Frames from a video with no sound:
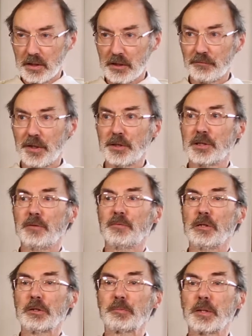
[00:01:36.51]
in fact
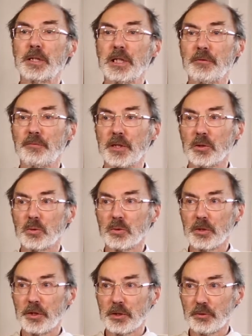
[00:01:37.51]
involves believing
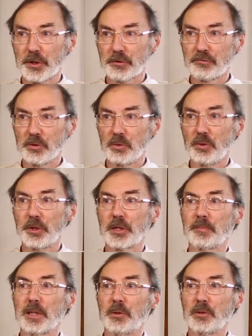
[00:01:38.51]
all those truths
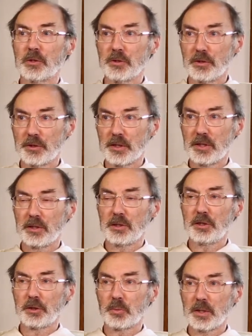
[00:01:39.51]
about God and
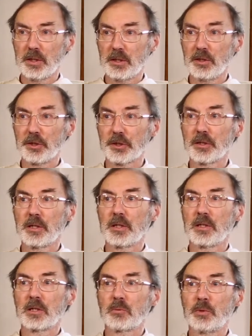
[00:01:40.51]
his ways
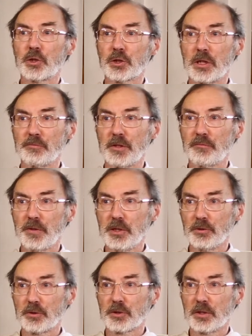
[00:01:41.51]
which are
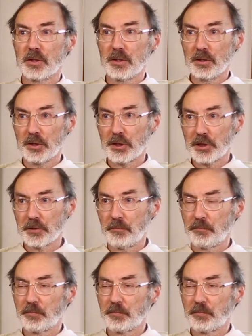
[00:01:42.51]
revealed to us.